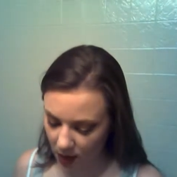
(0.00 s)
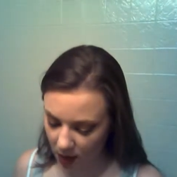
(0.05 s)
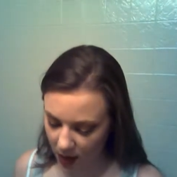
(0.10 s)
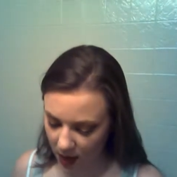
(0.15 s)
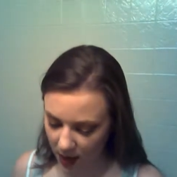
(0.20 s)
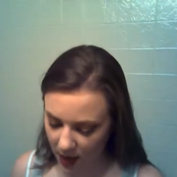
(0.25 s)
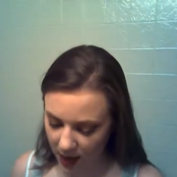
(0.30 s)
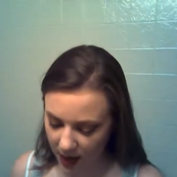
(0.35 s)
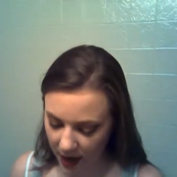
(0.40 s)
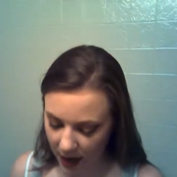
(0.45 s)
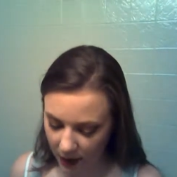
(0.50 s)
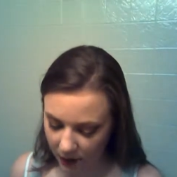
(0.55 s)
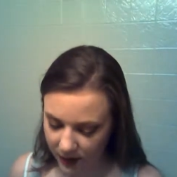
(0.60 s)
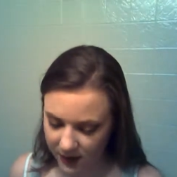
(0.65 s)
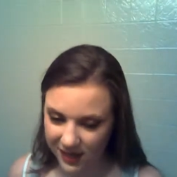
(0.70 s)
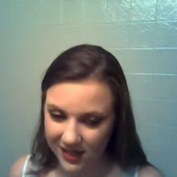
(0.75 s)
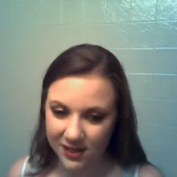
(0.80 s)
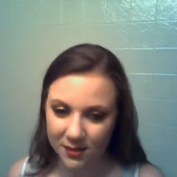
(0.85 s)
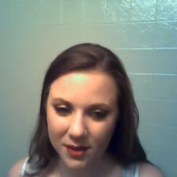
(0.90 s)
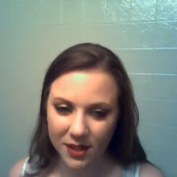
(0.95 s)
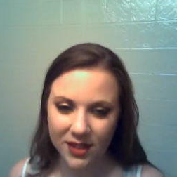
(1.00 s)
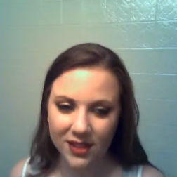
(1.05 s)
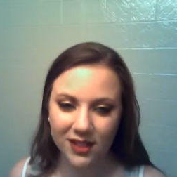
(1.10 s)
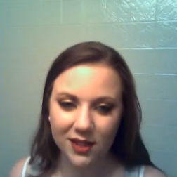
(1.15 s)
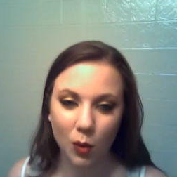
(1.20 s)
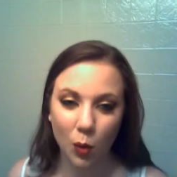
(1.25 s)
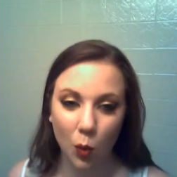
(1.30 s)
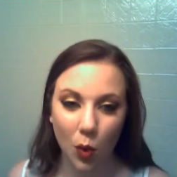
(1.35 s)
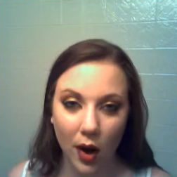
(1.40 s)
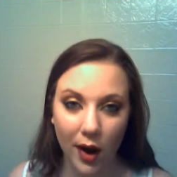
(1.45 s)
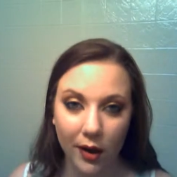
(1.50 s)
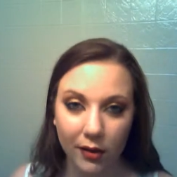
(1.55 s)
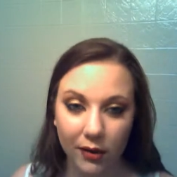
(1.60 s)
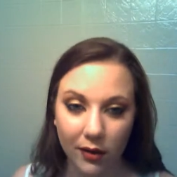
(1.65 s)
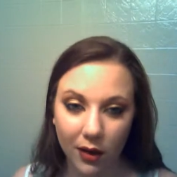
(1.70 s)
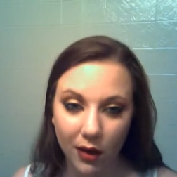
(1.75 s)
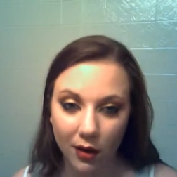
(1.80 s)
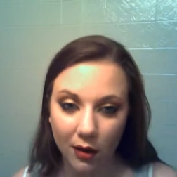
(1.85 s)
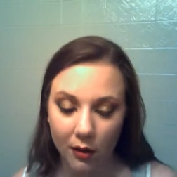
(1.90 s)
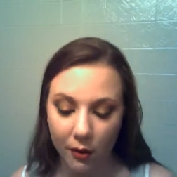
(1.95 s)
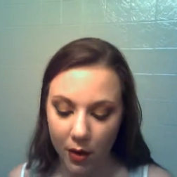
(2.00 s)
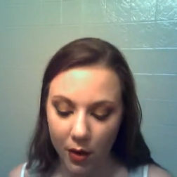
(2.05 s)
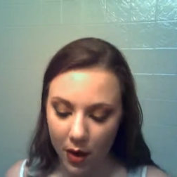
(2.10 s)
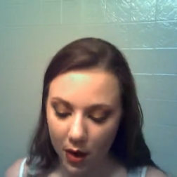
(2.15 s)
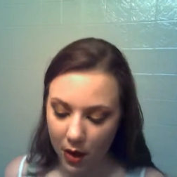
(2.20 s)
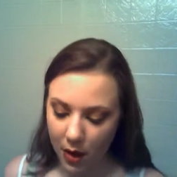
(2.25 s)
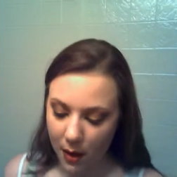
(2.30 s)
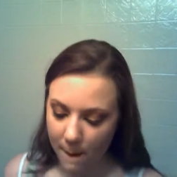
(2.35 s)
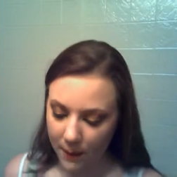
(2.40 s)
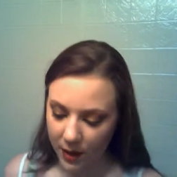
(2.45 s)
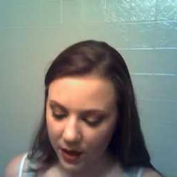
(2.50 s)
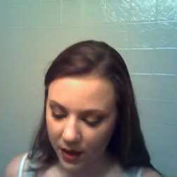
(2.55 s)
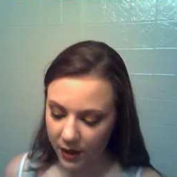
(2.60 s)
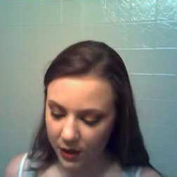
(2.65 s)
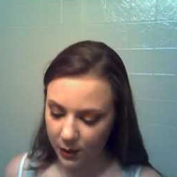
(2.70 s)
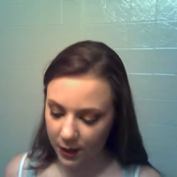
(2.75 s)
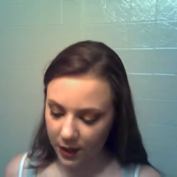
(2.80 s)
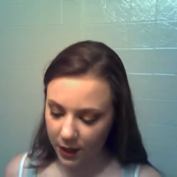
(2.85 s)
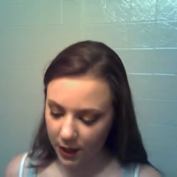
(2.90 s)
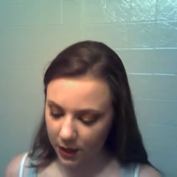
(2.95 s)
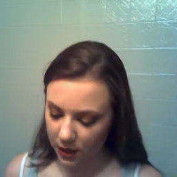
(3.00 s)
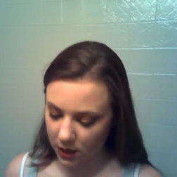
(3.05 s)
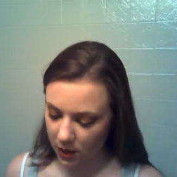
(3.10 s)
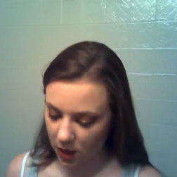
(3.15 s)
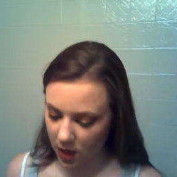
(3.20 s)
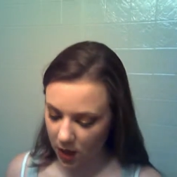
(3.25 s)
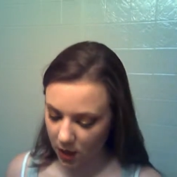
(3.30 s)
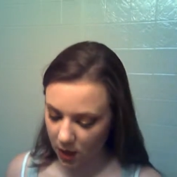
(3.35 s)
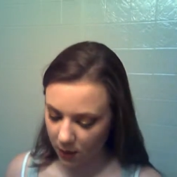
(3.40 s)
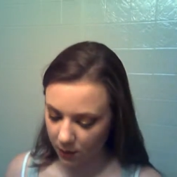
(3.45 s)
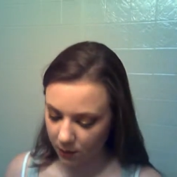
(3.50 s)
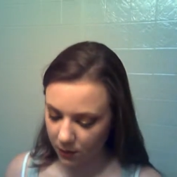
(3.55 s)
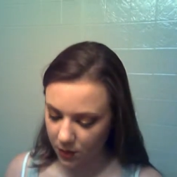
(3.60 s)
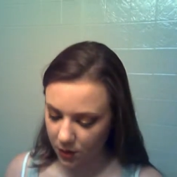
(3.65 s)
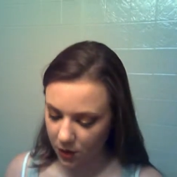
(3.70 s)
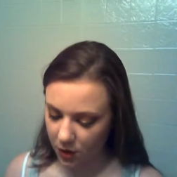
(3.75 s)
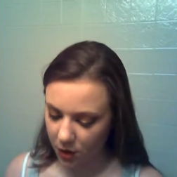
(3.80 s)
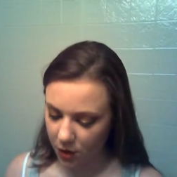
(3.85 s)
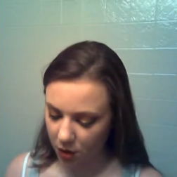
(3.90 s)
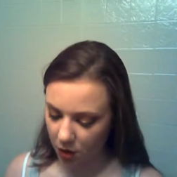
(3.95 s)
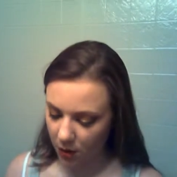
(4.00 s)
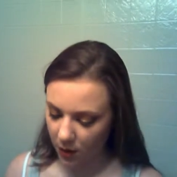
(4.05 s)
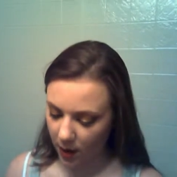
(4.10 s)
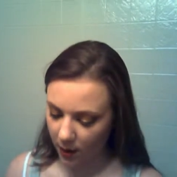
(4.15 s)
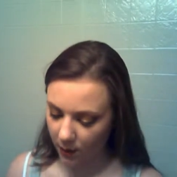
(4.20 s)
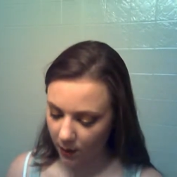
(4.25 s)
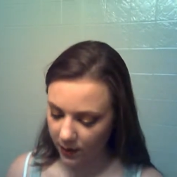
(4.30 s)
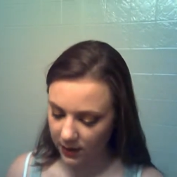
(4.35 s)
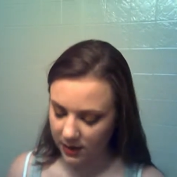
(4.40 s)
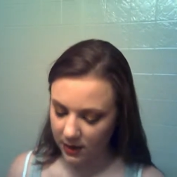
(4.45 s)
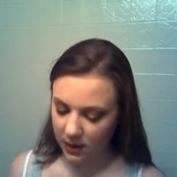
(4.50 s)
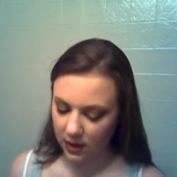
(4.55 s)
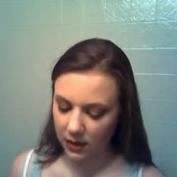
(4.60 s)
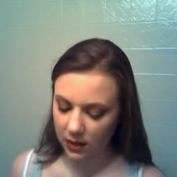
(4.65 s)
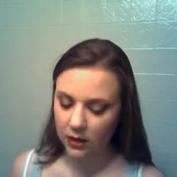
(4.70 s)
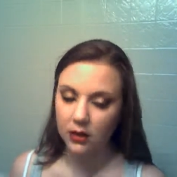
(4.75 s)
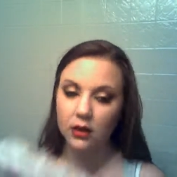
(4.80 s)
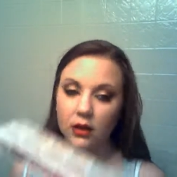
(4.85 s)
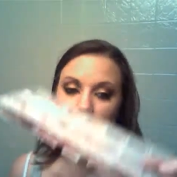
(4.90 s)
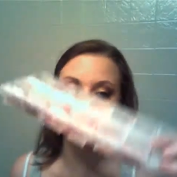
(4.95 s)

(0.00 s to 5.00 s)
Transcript: And now this is something I did a while ago, but I just wanted to show you how I did it.